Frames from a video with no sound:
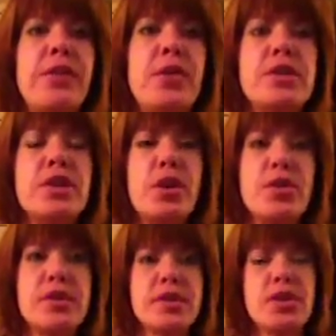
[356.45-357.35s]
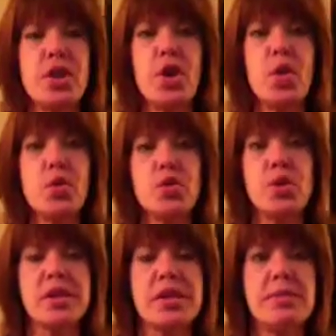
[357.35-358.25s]
food as closest to the whole
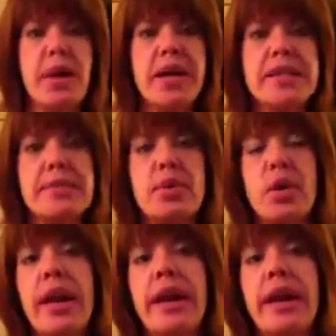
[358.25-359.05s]
source as possible.